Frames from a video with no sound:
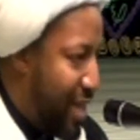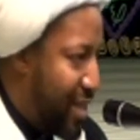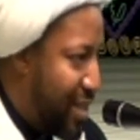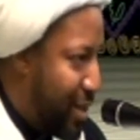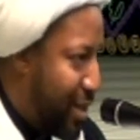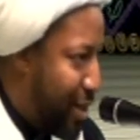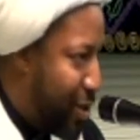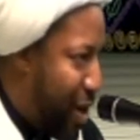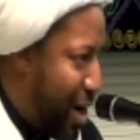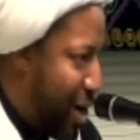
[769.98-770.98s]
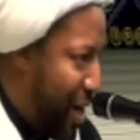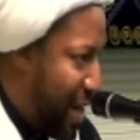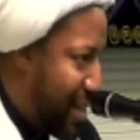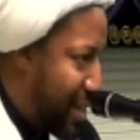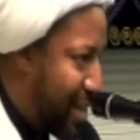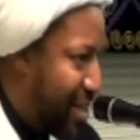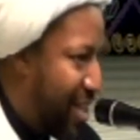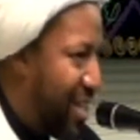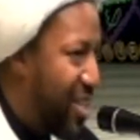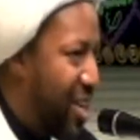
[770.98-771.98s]
his entire
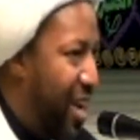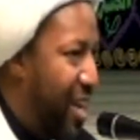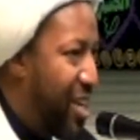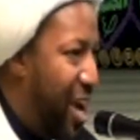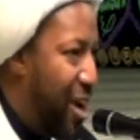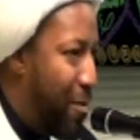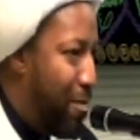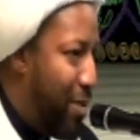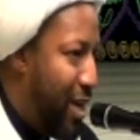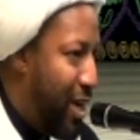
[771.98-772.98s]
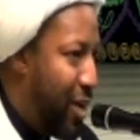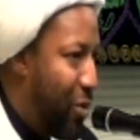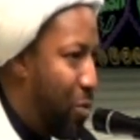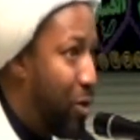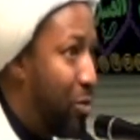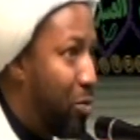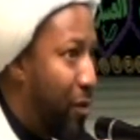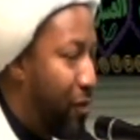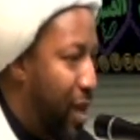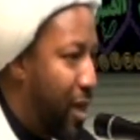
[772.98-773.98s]
existence, his entire being will
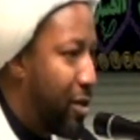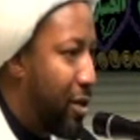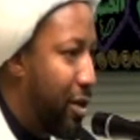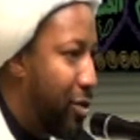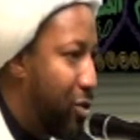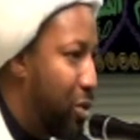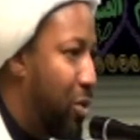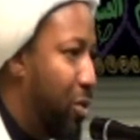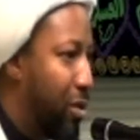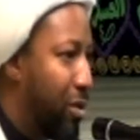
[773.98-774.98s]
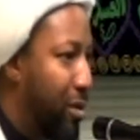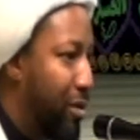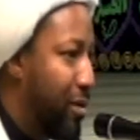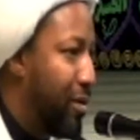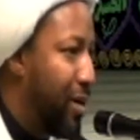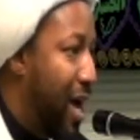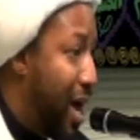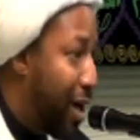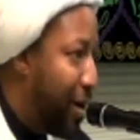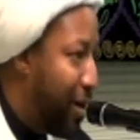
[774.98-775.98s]
reflect truth.
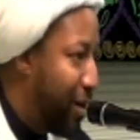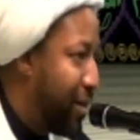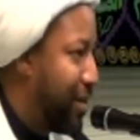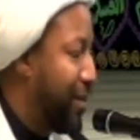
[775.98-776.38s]
Haqq.